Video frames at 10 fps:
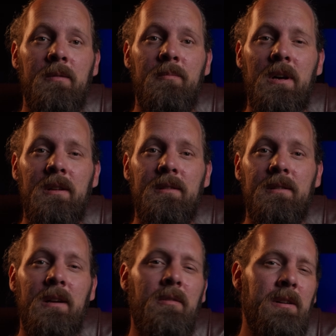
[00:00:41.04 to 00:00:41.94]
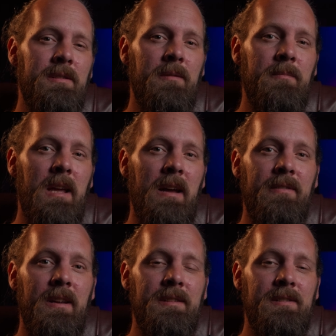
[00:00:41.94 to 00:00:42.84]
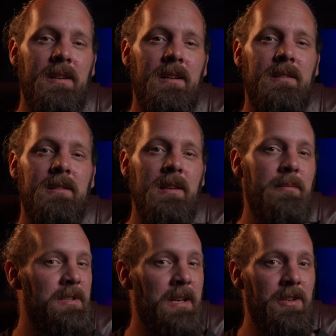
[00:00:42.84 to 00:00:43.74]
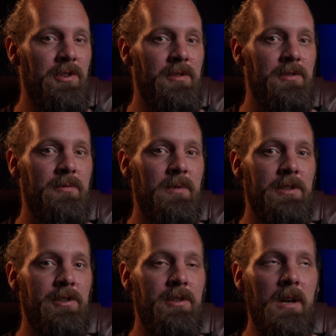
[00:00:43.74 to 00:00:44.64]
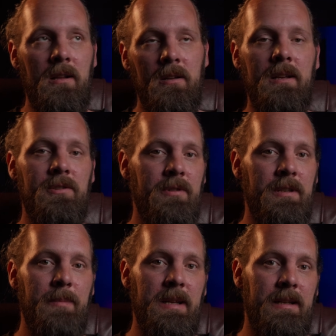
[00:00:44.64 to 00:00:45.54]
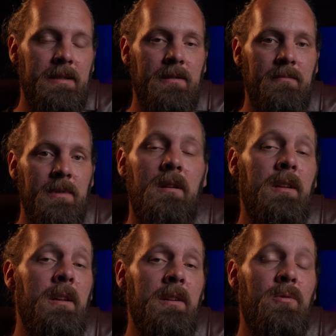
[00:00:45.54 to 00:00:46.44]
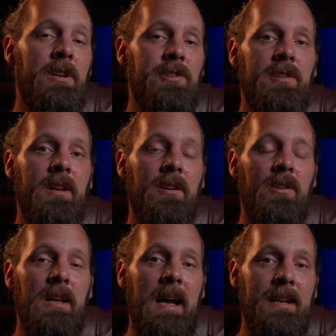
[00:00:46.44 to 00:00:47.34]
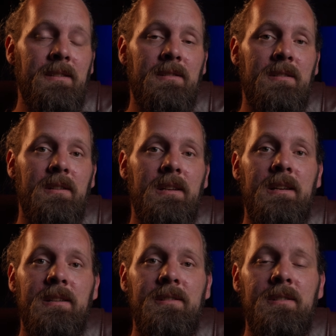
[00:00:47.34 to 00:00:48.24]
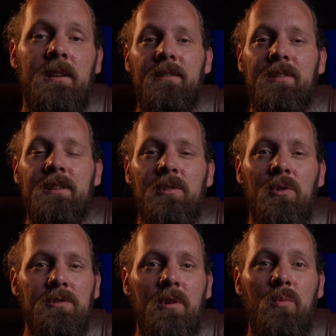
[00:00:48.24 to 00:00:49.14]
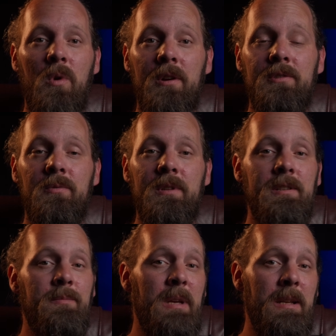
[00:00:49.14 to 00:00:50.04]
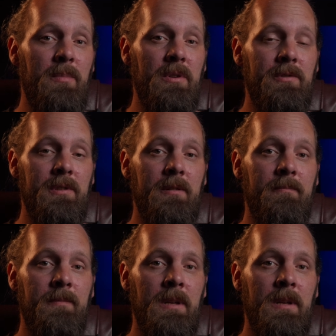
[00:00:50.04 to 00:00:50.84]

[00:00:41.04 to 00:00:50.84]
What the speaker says: But there are some caveats and limitations, which I'll get to in a minute. Another question I got asked is if this also works with a speed booster.